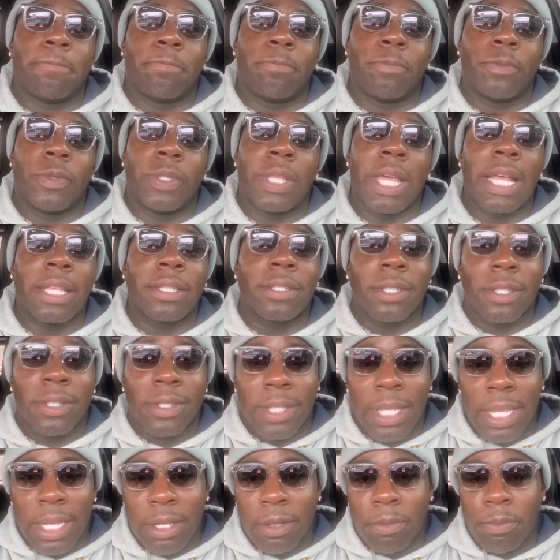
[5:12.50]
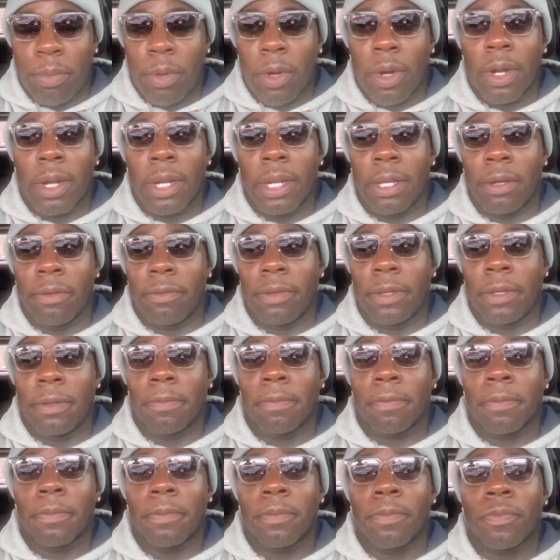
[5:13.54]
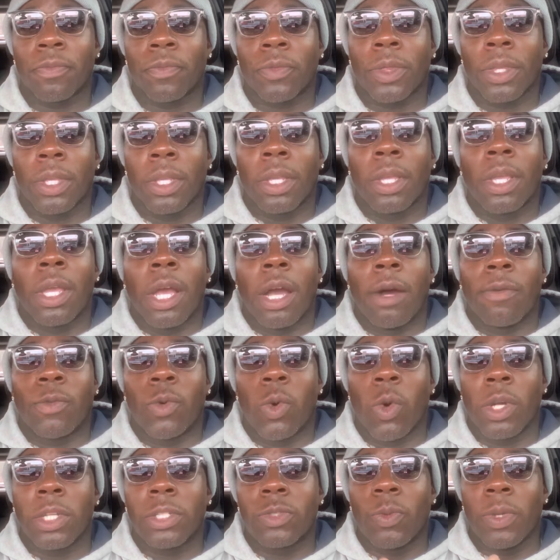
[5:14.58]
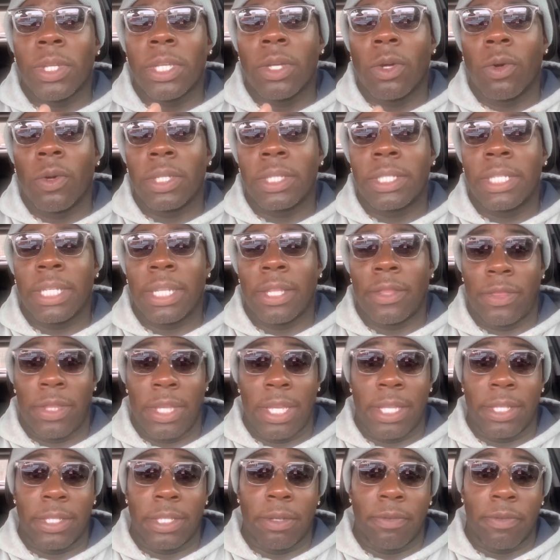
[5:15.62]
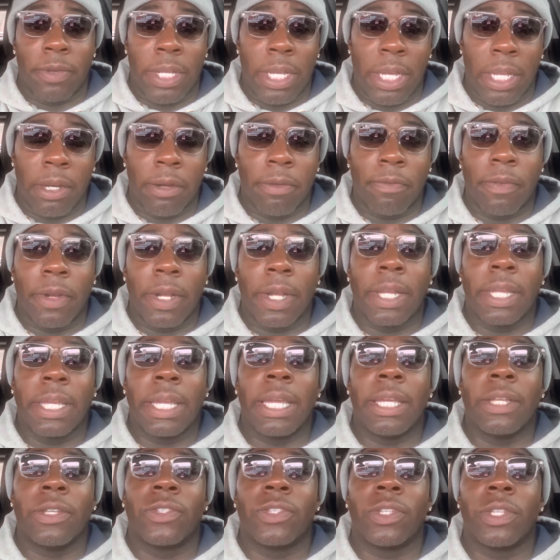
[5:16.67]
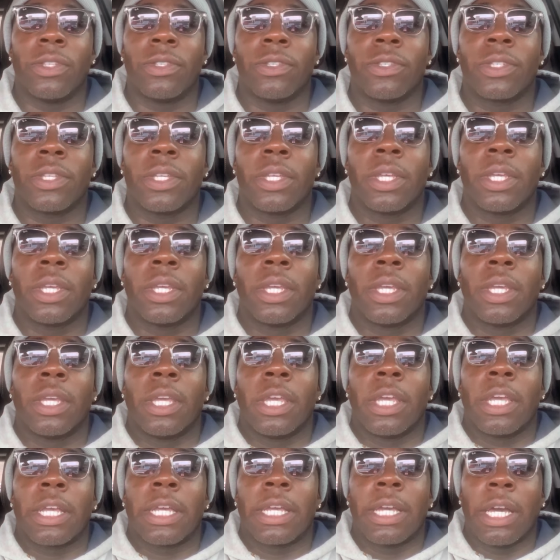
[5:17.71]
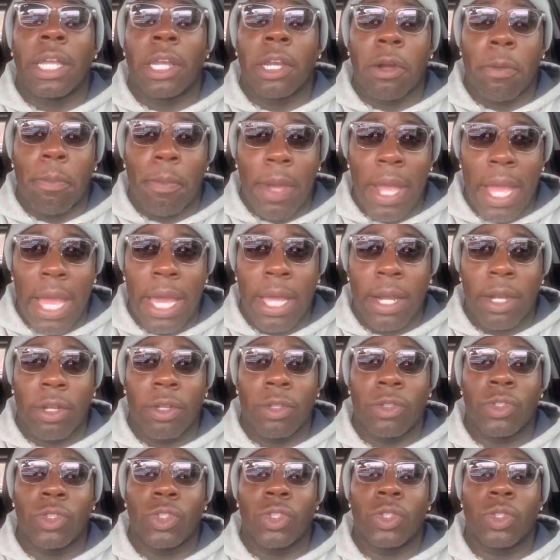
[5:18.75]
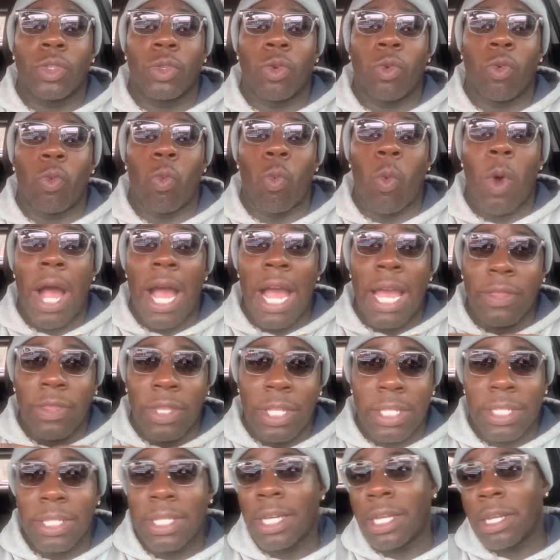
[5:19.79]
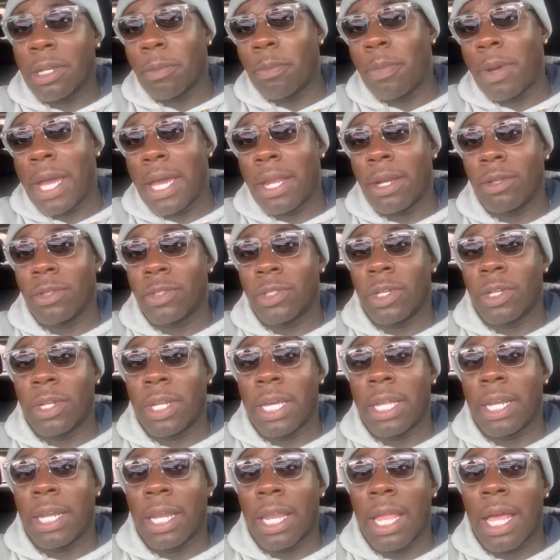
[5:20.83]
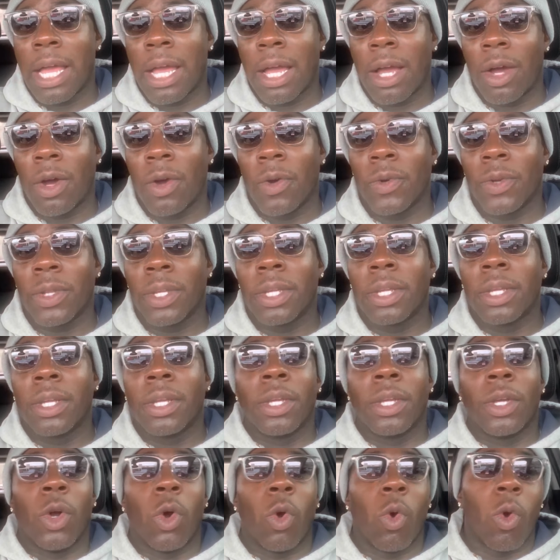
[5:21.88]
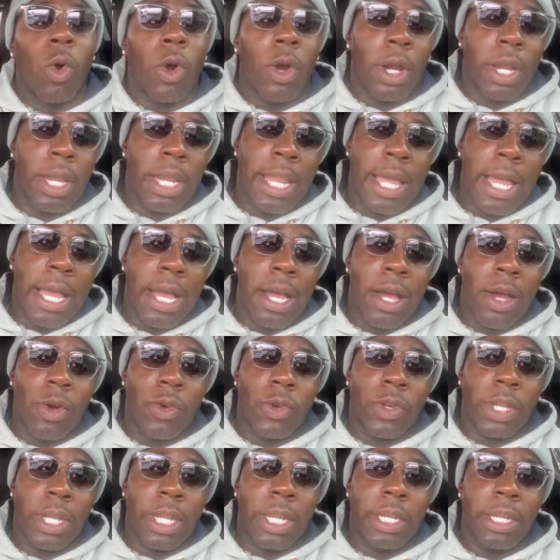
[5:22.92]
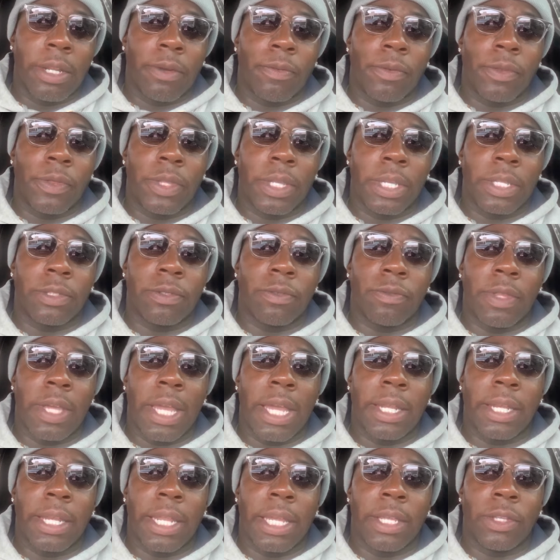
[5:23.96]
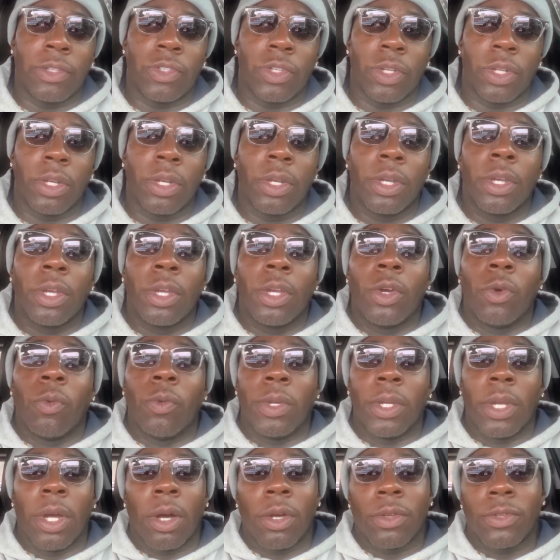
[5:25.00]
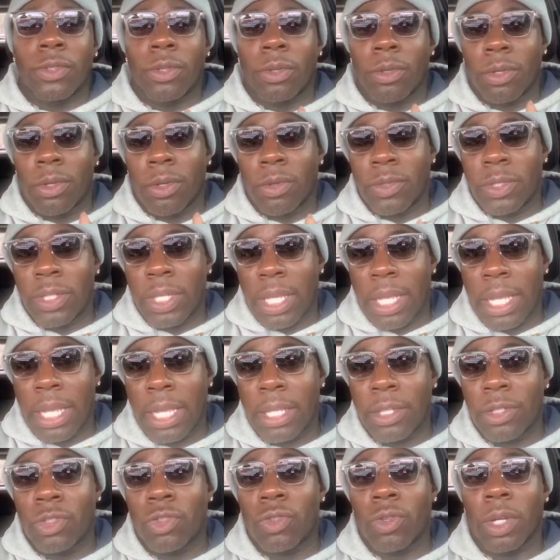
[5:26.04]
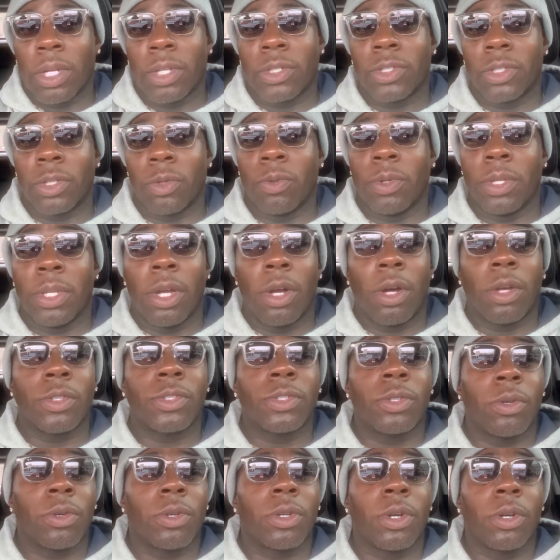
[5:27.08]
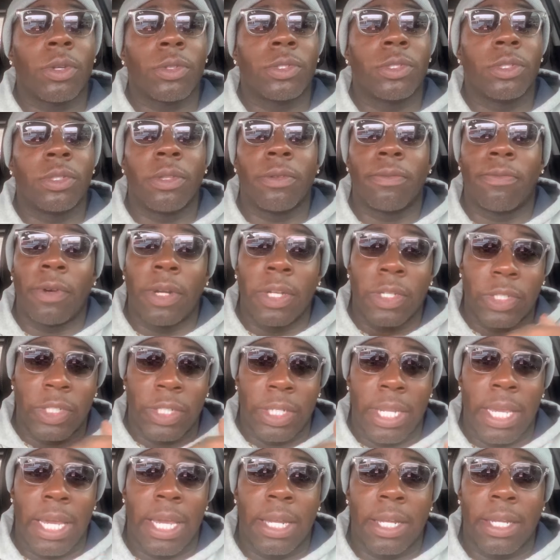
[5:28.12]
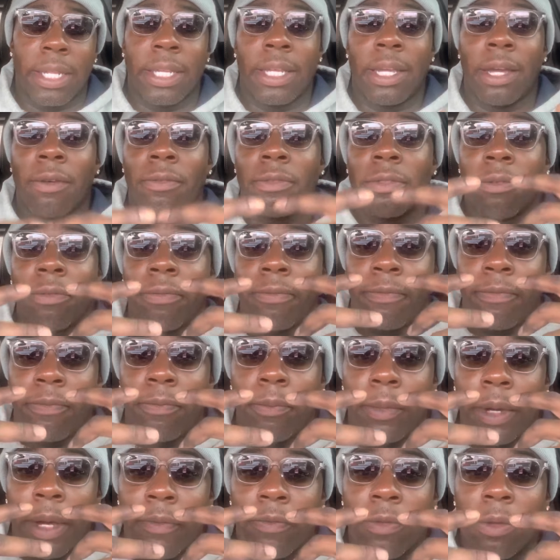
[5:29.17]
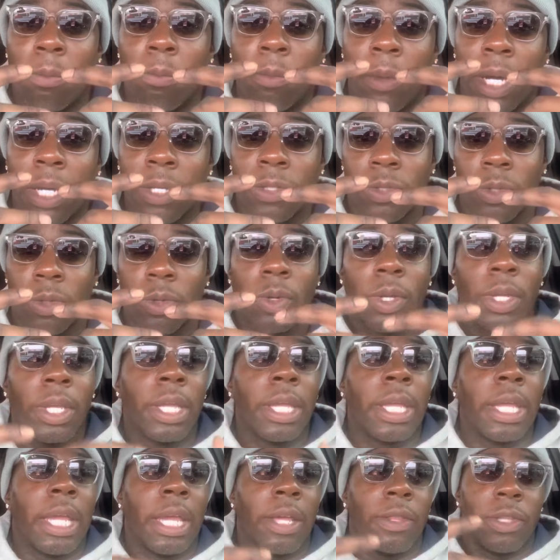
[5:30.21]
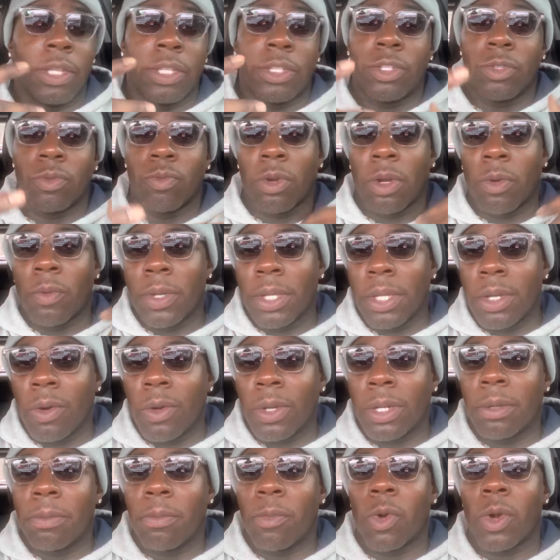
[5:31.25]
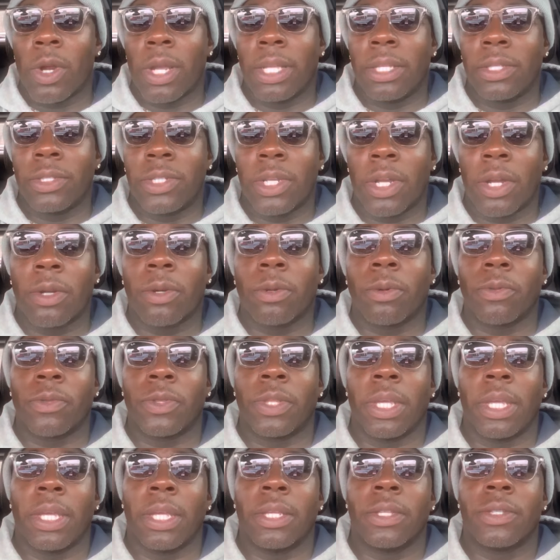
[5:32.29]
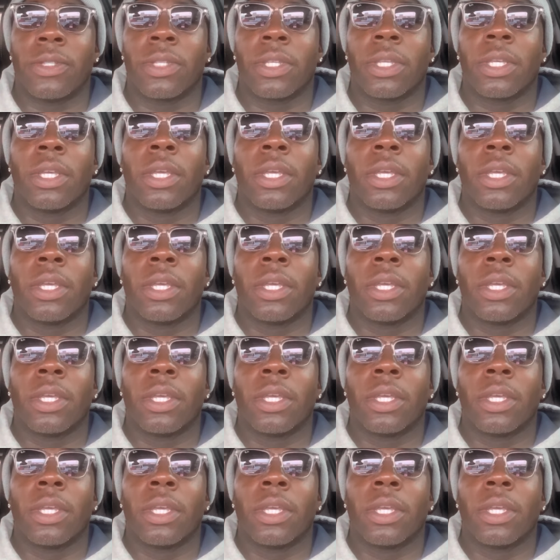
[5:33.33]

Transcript: That's the second part of it. Of course, we go into the things of color variations, color patterns, why these color patterns are not allowed or allowed, and different things of that nature. We also go to head structure. We also go to the functionality of the muzzle. And this is where we go into more internal things,